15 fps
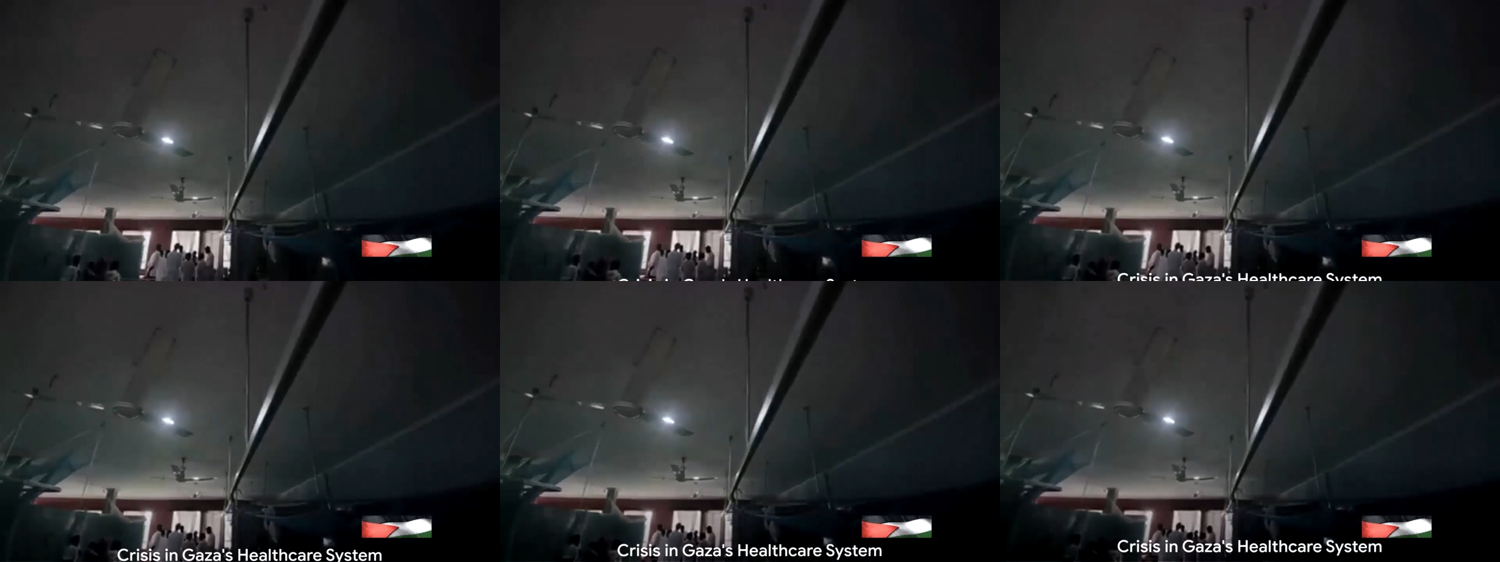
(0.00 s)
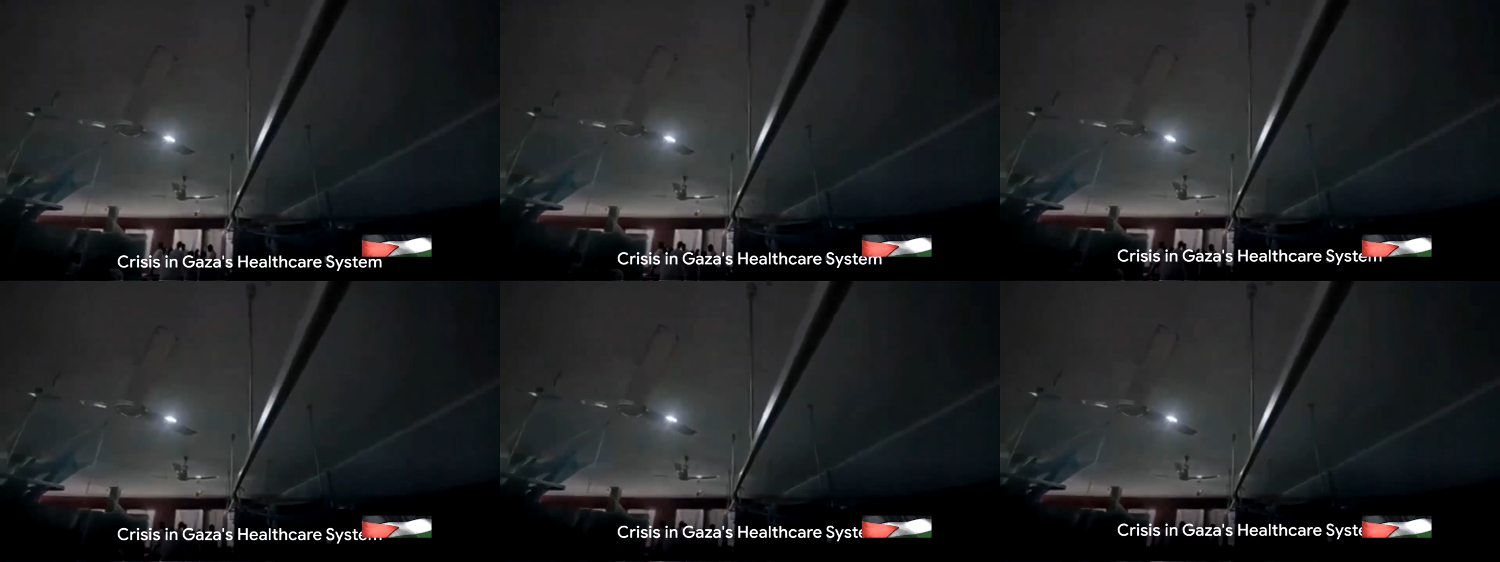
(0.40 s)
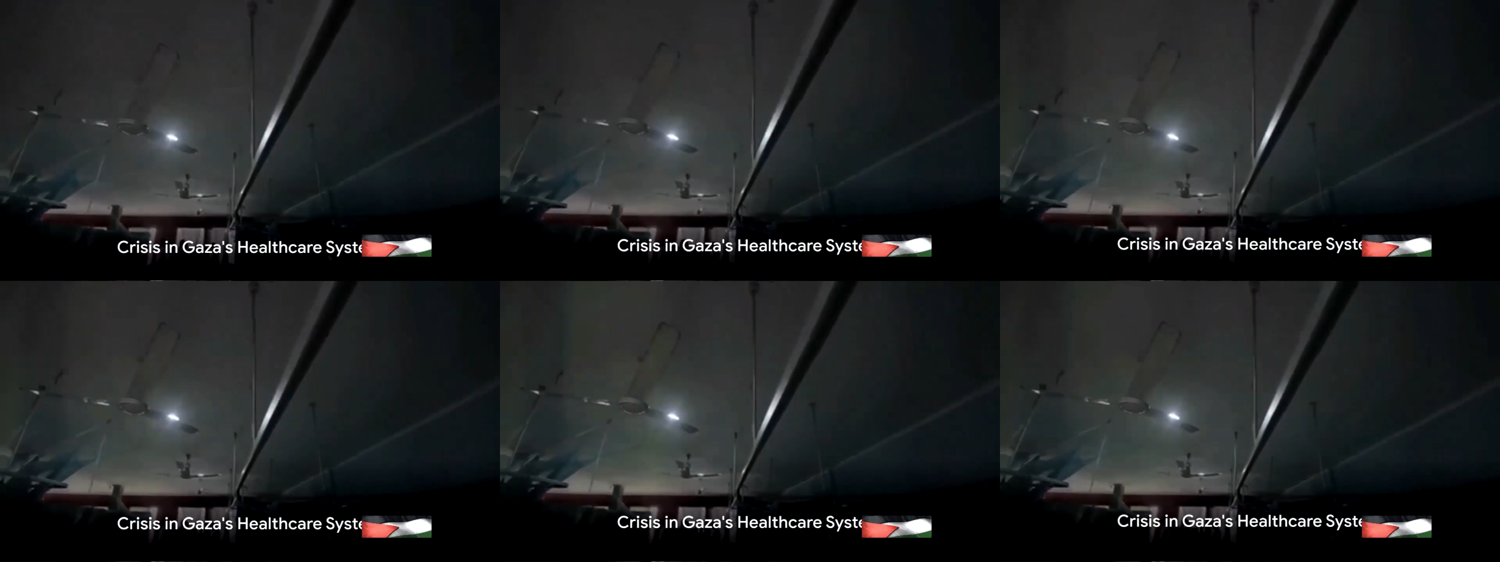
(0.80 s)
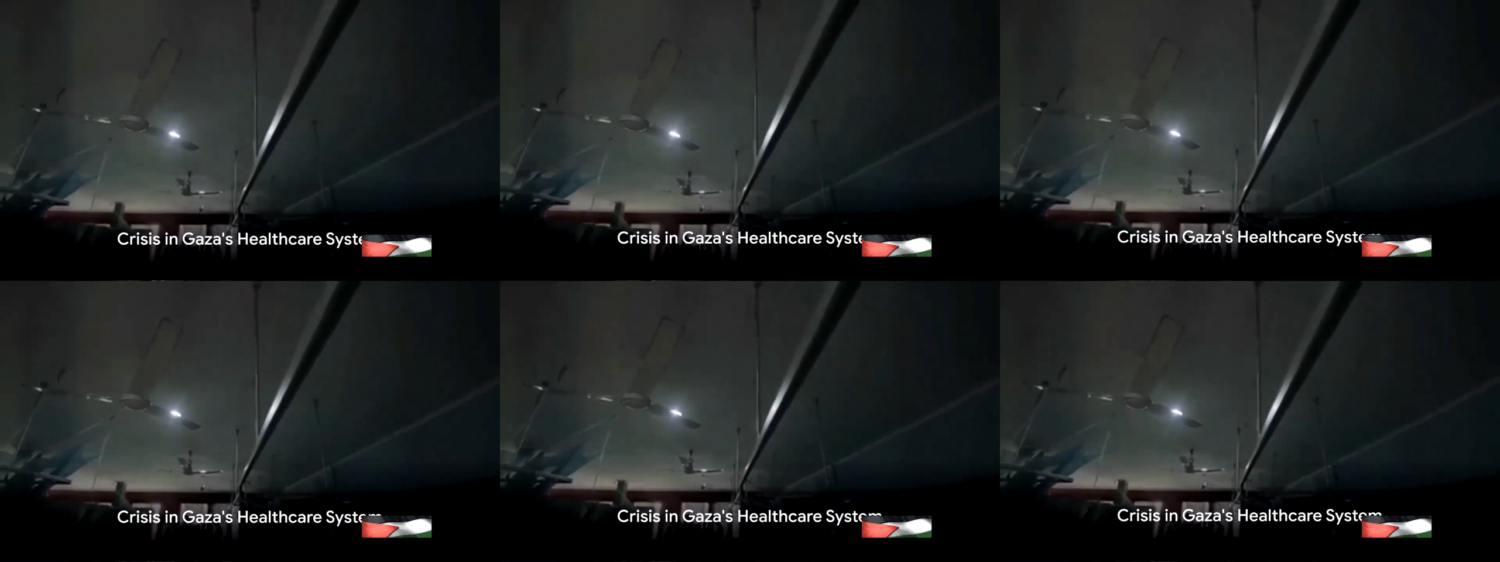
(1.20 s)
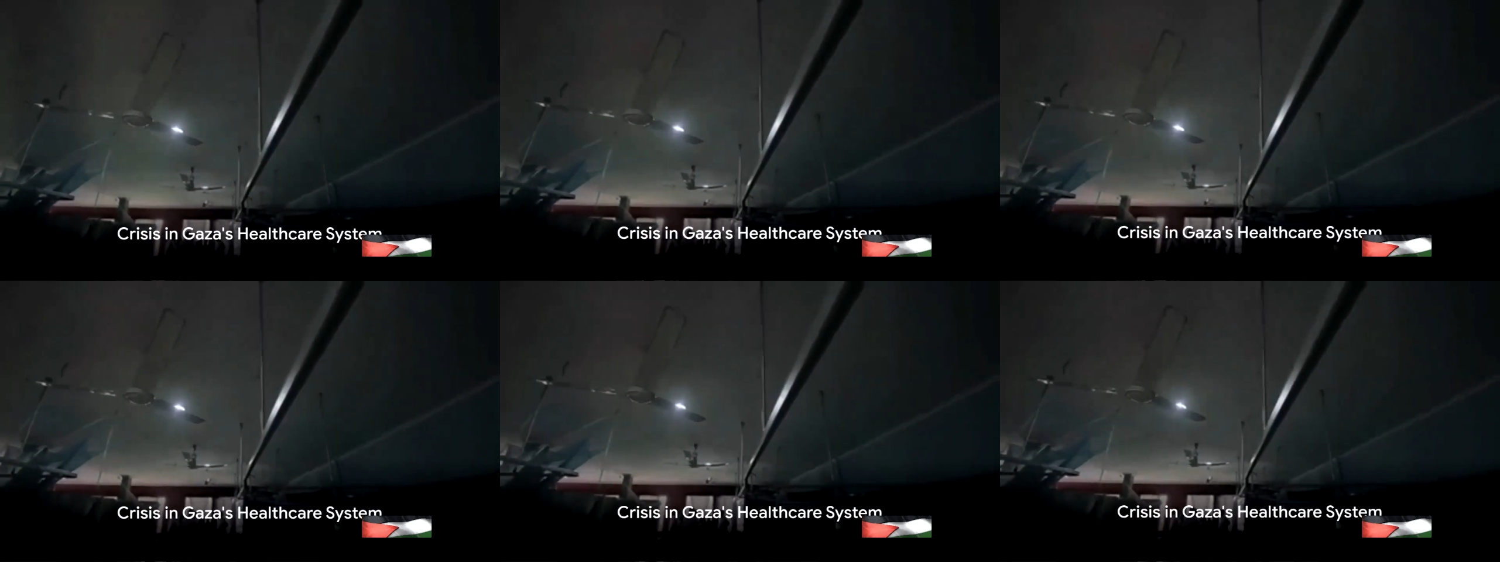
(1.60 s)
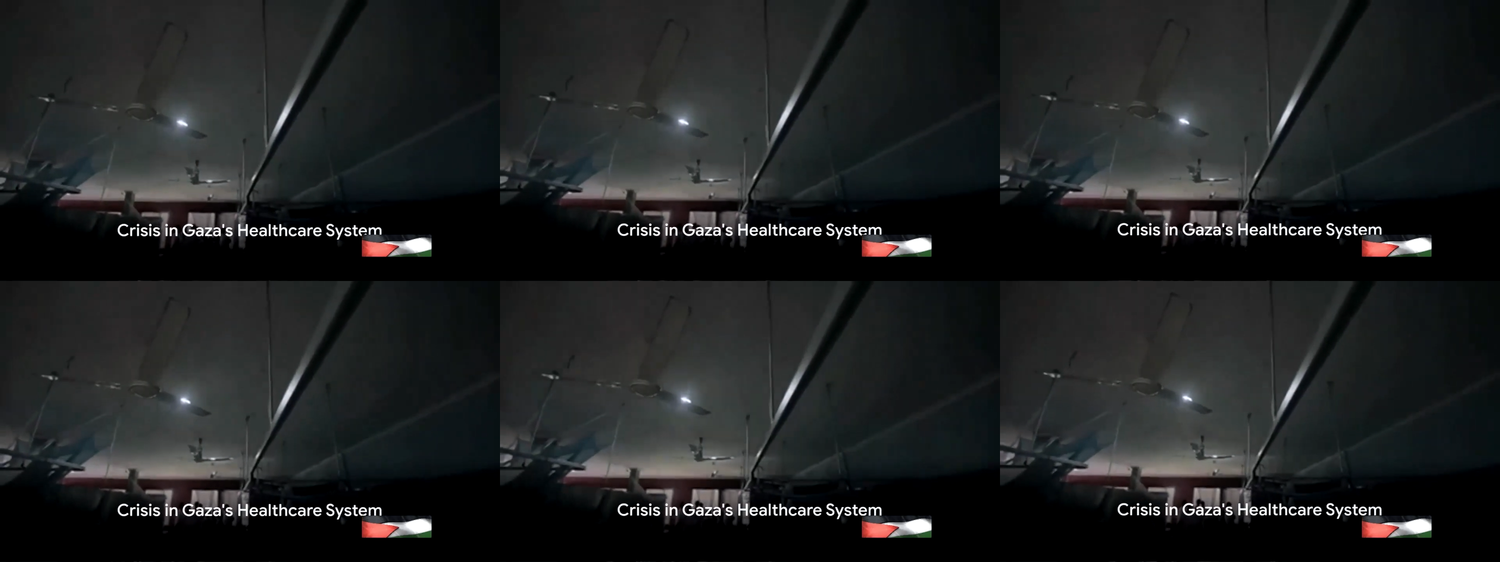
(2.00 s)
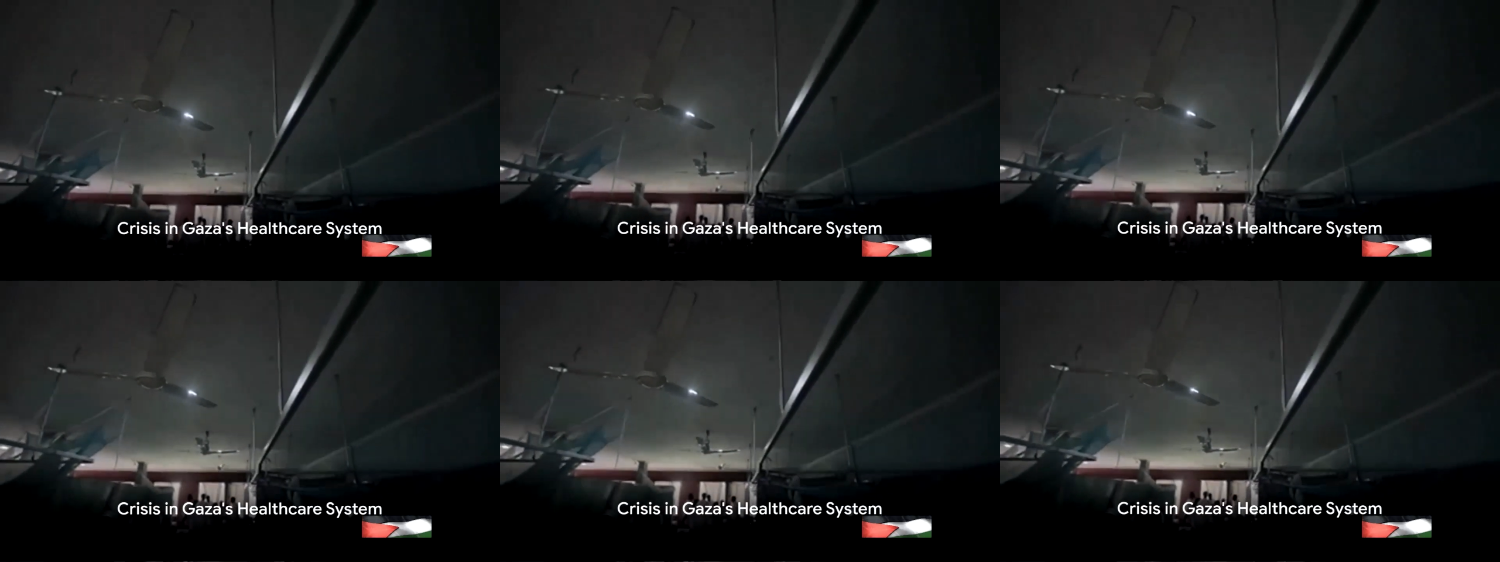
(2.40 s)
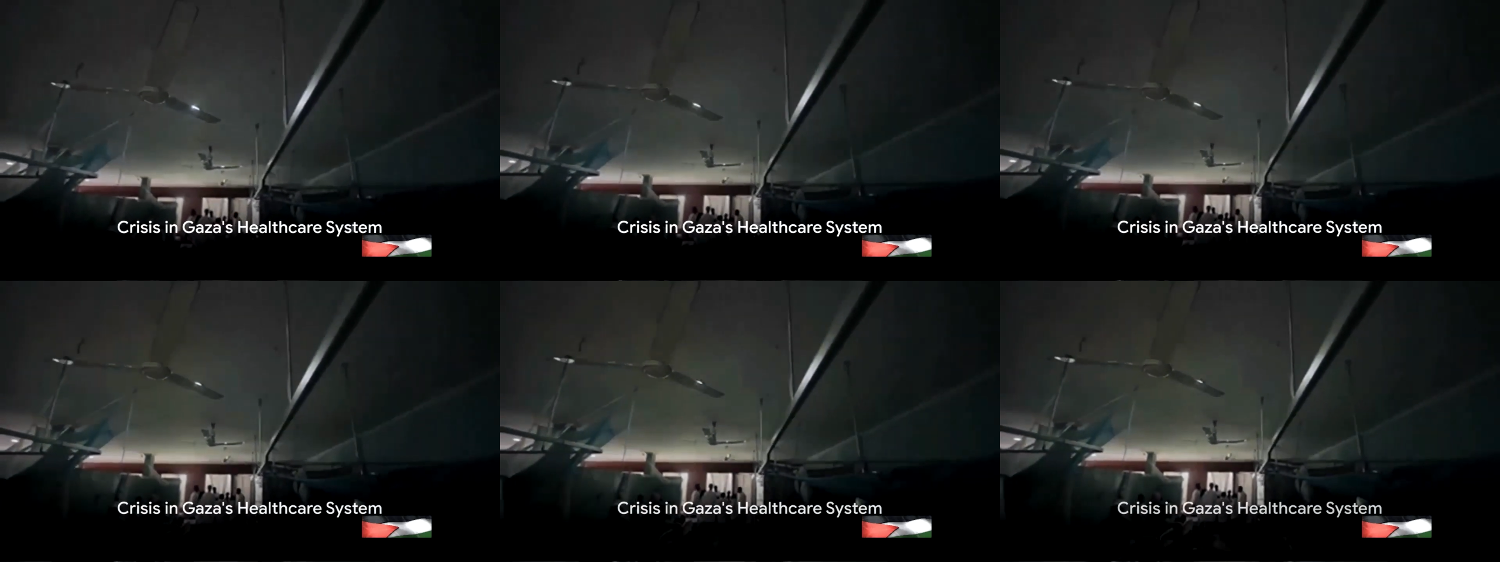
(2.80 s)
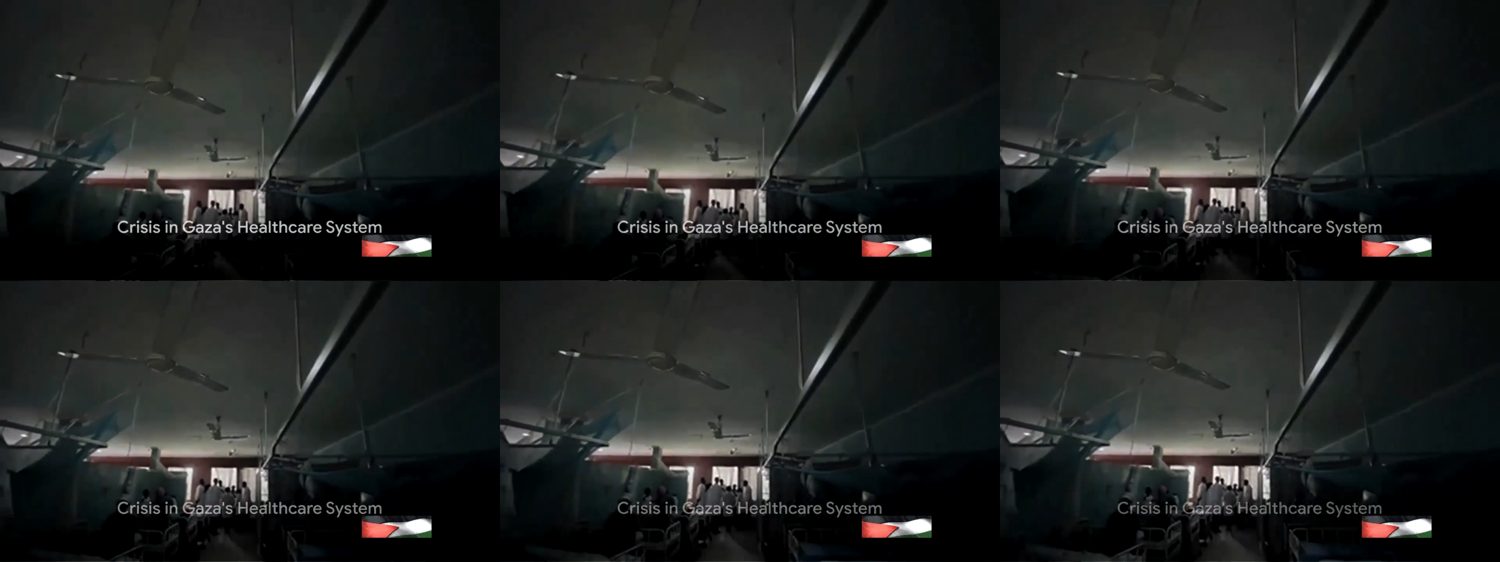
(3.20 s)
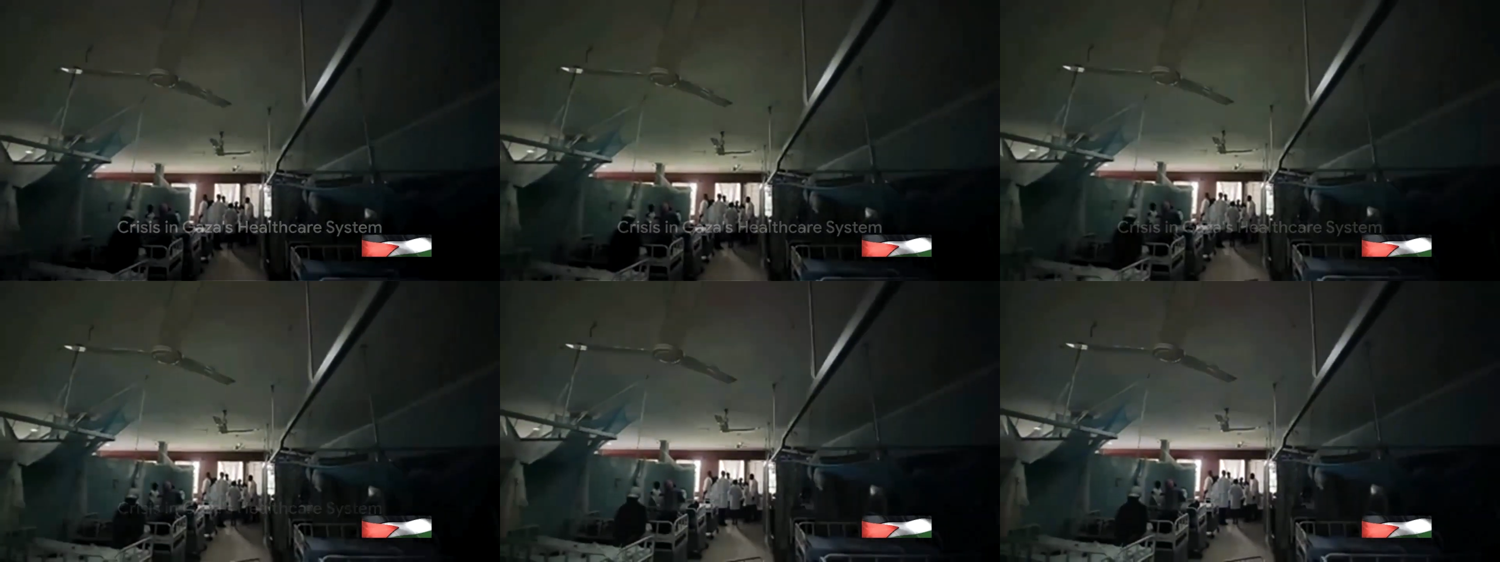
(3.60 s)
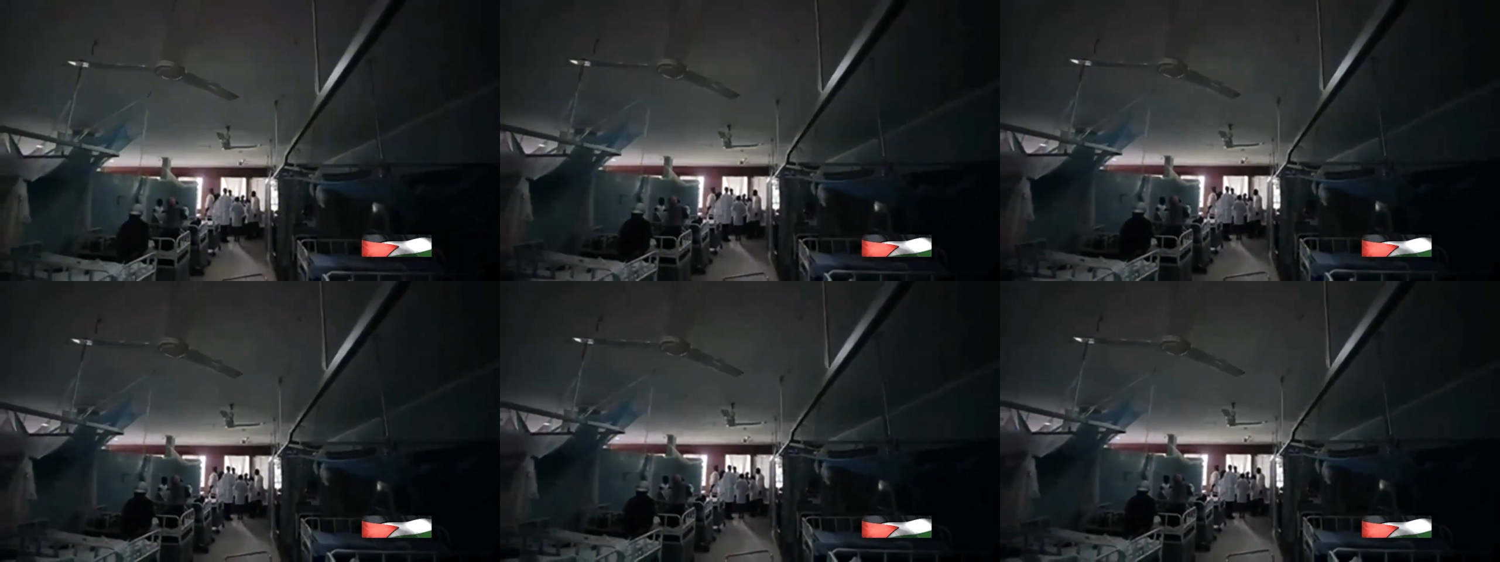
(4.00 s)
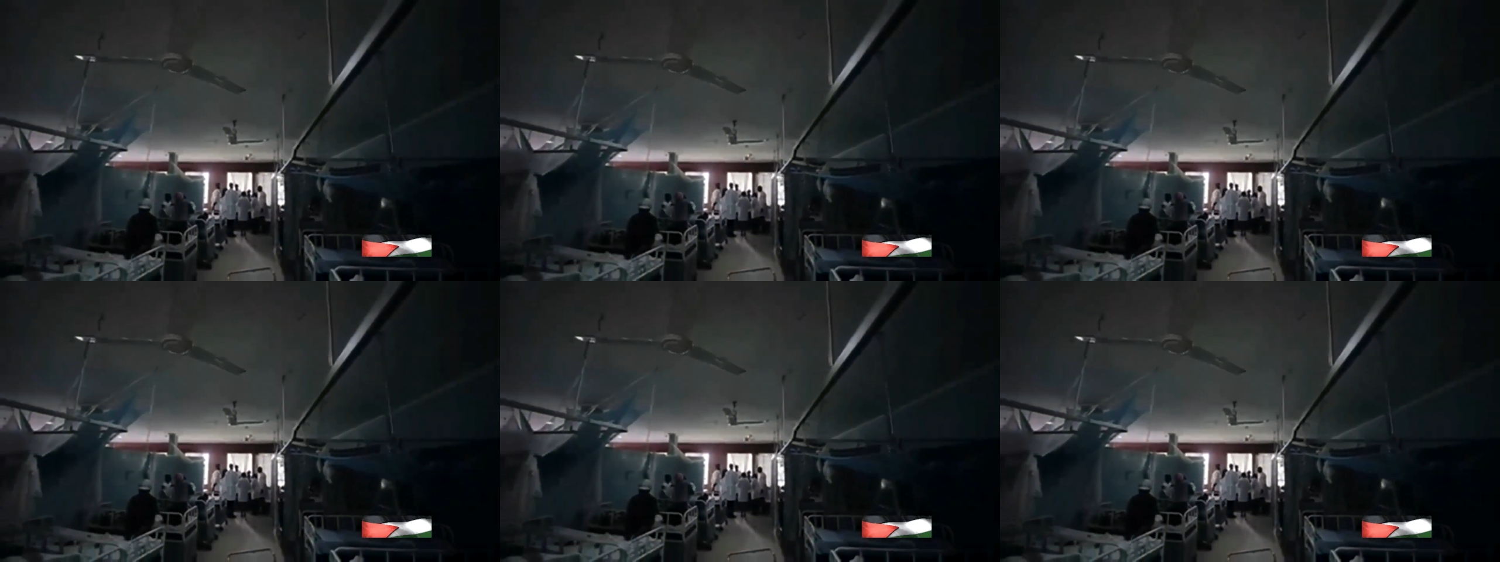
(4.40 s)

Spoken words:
No face is visible, so there are no lips to read.